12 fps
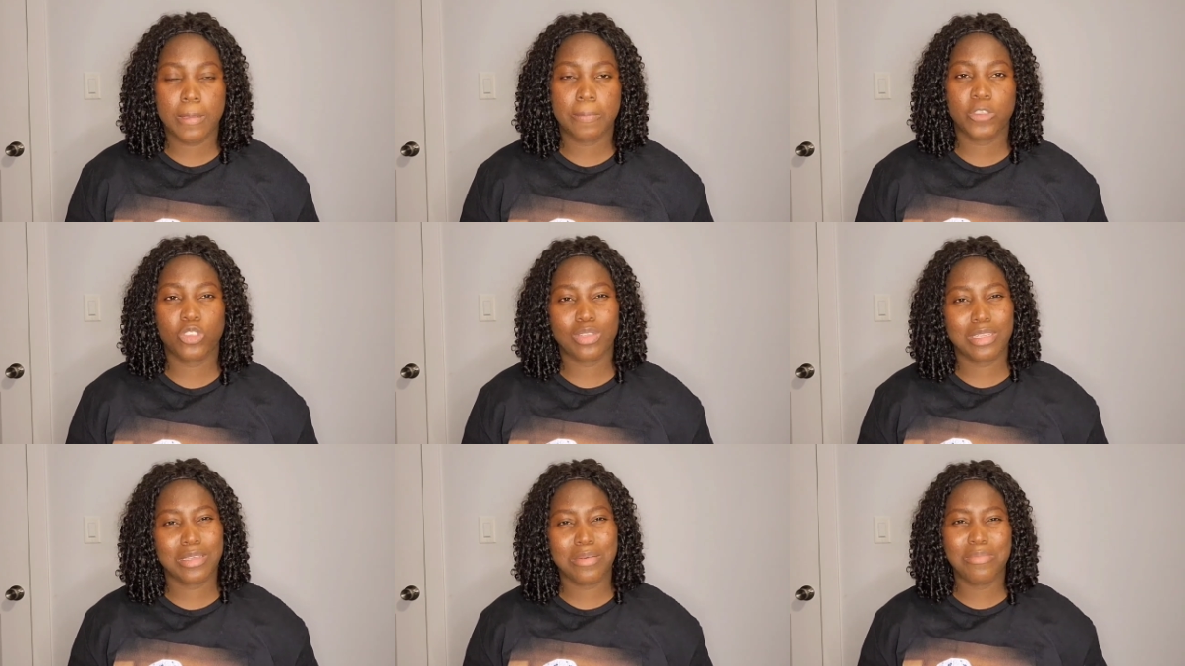It's
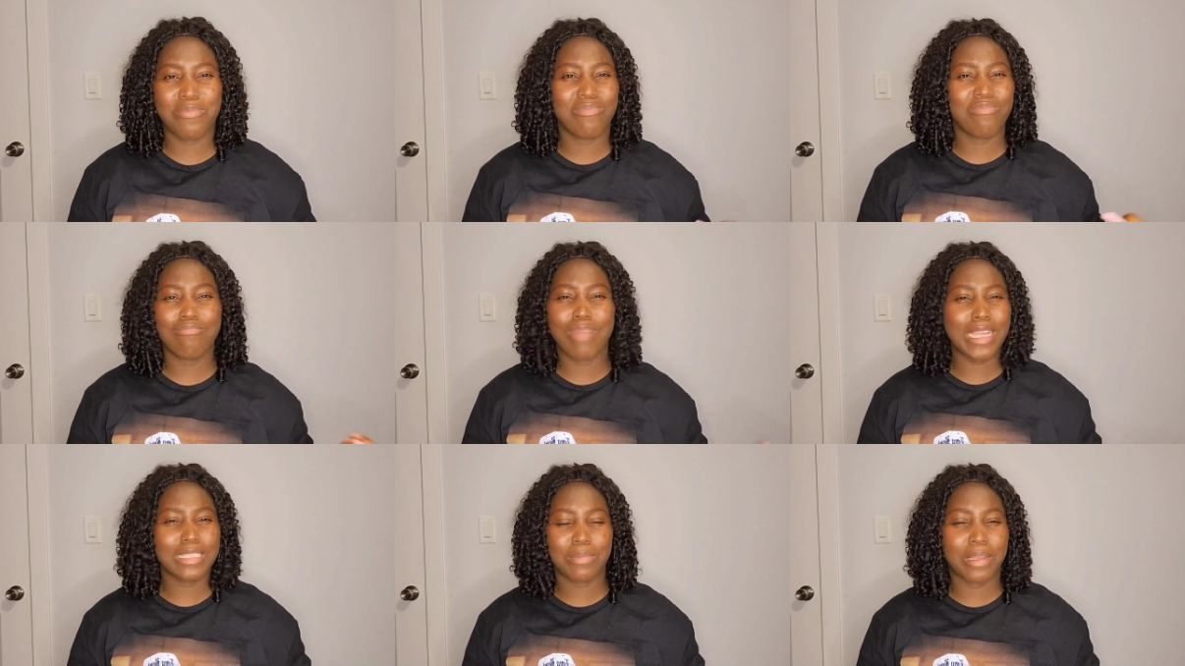usually a
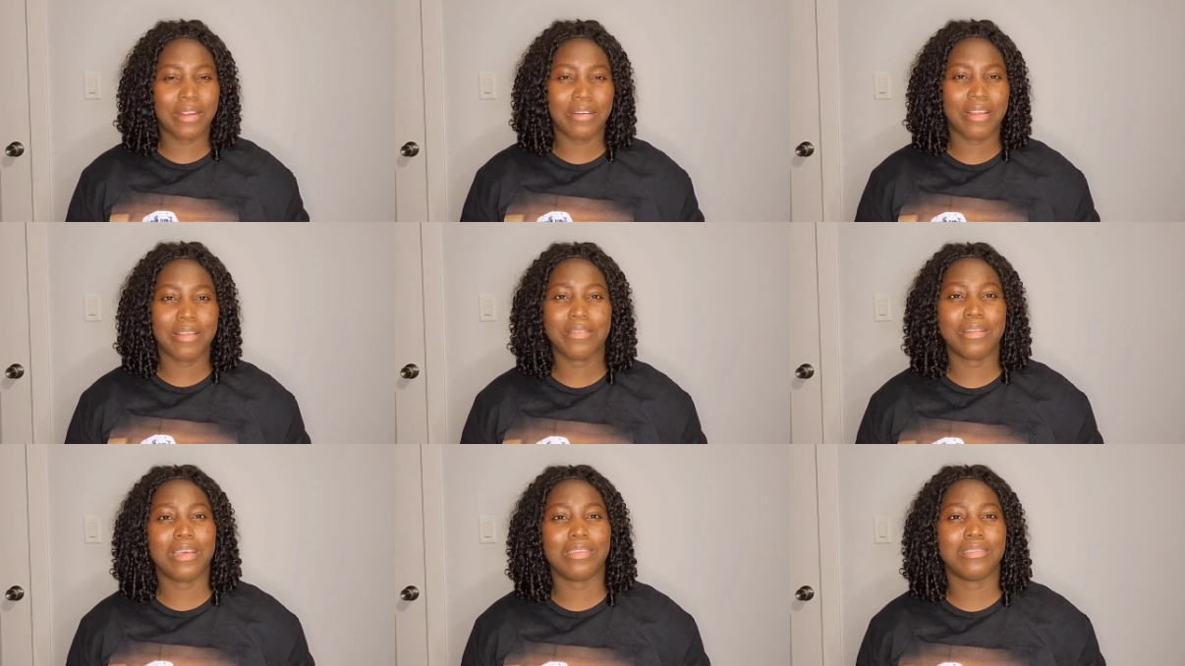white
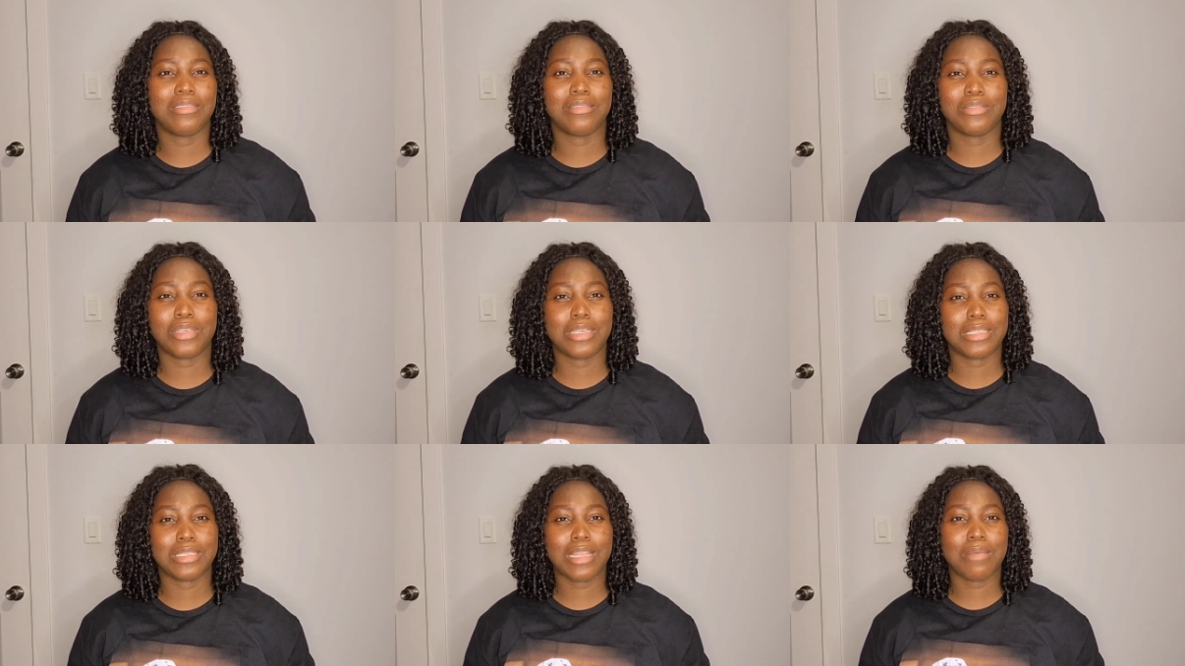background and you
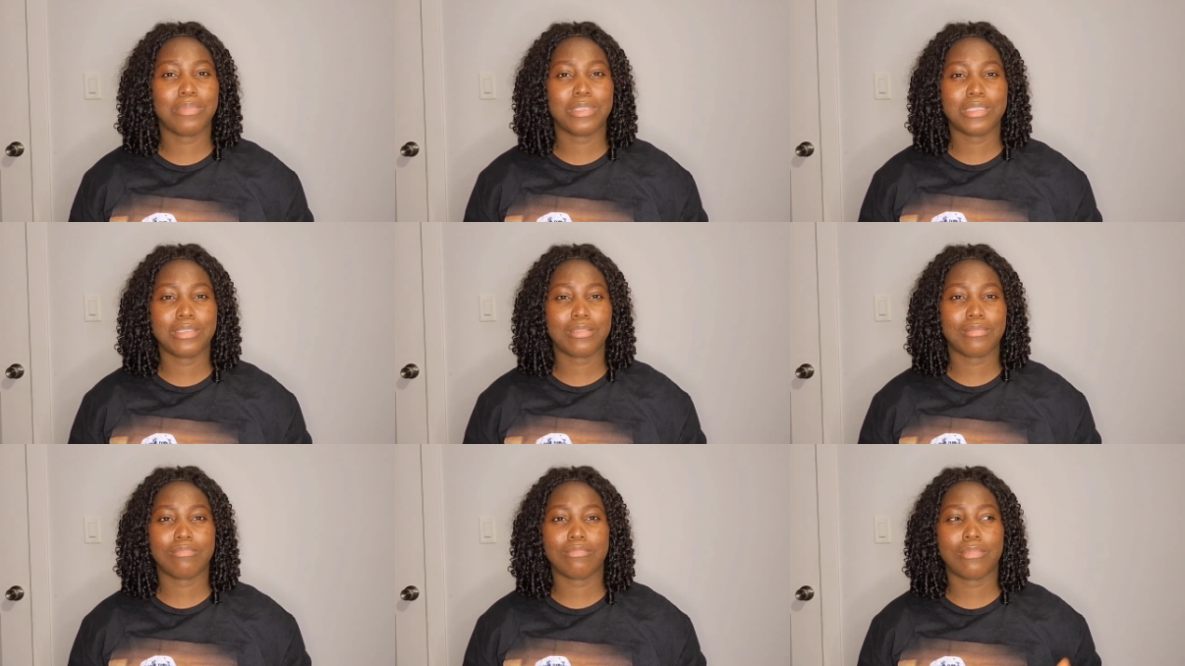can snap it
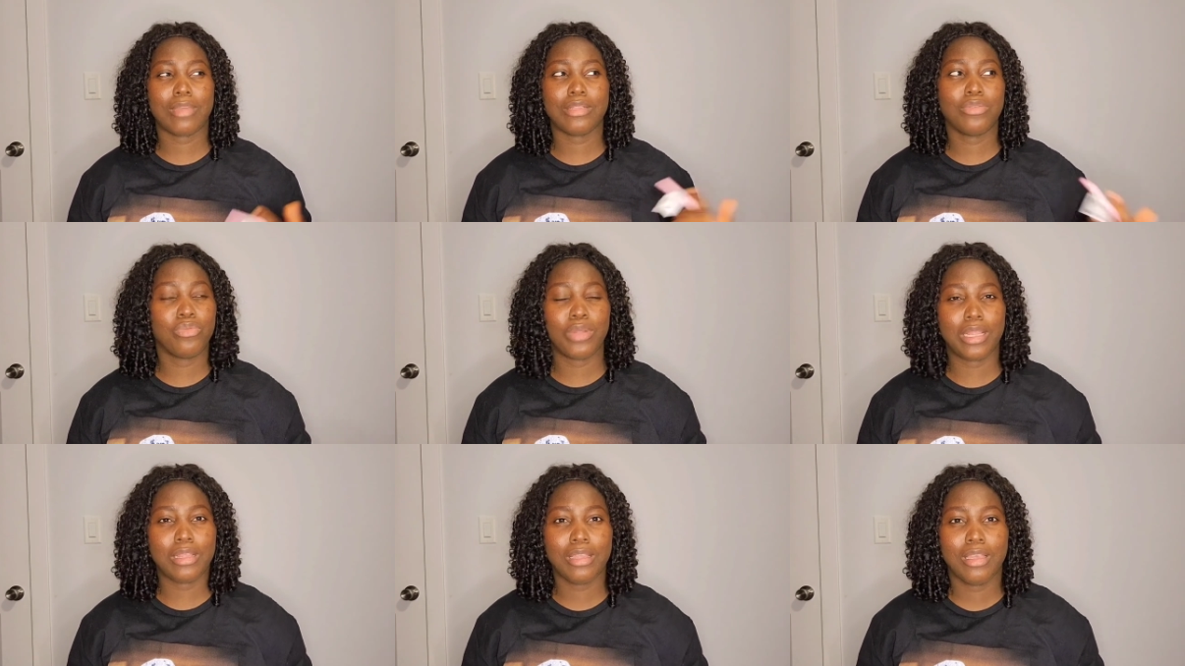
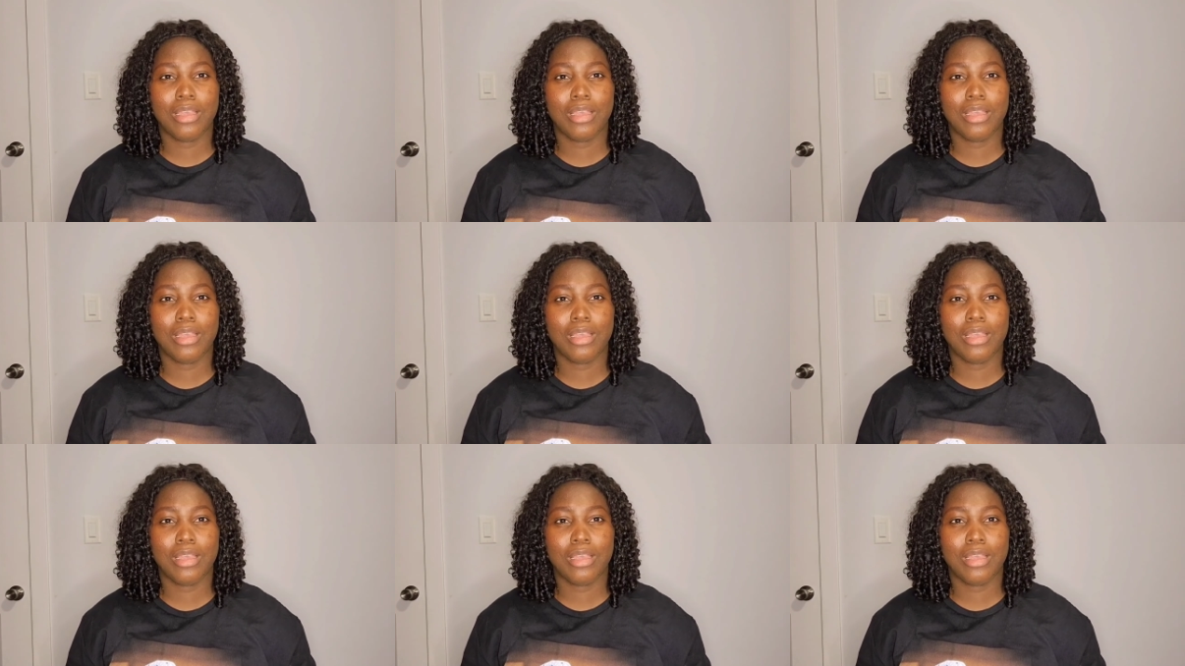anywhere.